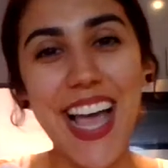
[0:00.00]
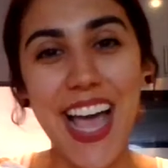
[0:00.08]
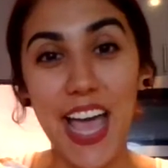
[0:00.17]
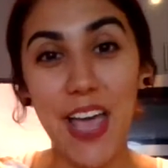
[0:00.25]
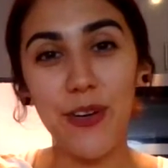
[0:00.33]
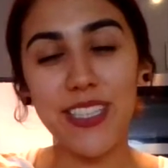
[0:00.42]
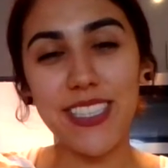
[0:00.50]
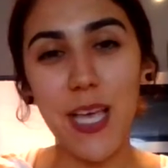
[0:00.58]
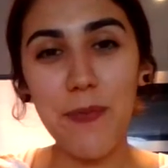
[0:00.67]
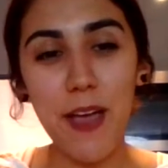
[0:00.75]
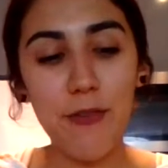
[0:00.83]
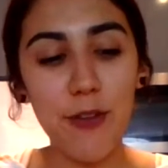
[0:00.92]
Hey, what's
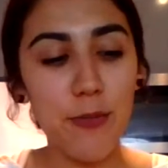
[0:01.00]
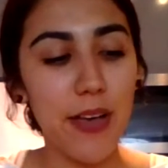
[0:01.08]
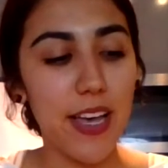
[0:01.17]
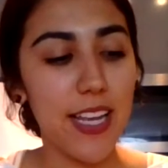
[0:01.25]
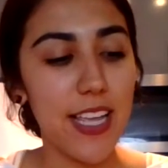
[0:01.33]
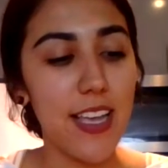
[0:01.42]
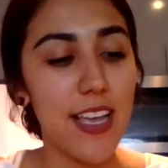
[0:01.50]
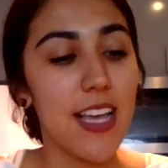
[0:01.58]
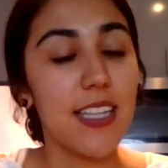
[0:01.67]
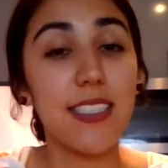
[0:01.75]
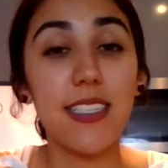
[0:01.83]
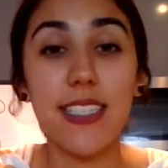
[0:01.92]
up everybody?
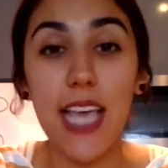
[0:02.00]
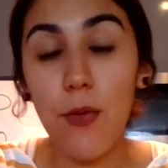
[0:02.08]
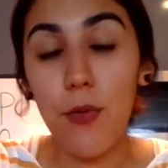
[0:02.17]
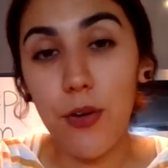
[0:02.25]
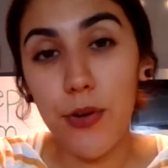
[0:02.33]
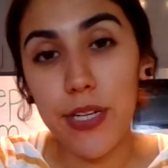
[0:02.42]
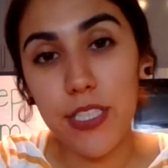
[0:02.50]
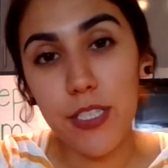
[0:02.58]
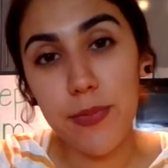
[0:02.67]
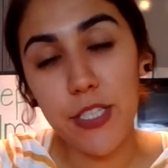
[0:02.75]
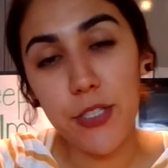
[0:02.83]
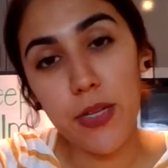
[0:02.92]
Today we're going
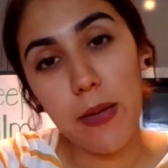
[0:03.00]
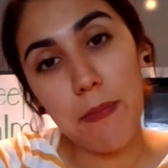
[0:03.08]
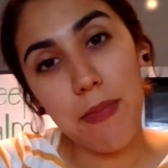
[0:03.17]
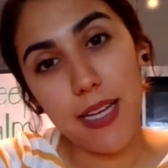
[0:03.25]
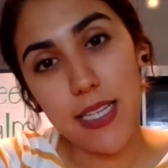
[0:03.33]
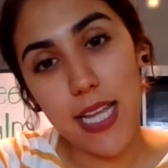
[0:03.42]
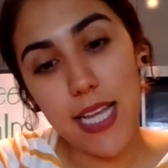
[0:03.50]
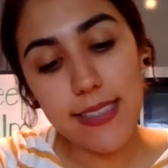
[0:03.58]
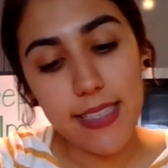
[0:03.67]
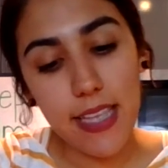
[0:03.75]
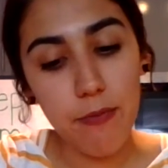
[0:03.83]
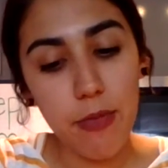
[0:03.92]
to be doing
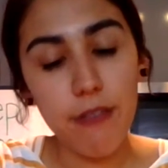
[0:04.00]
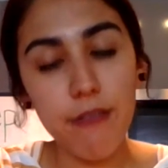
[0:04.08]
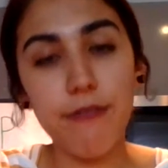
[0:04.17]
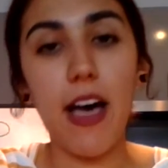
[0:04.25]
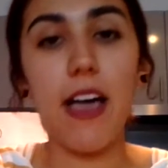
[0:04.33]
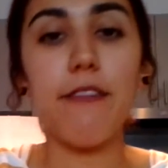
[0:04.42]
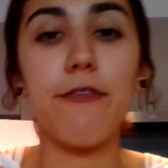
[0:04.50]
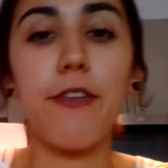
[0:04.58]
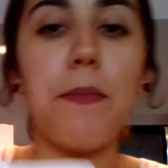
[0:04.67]
Monday's Give Me 5 for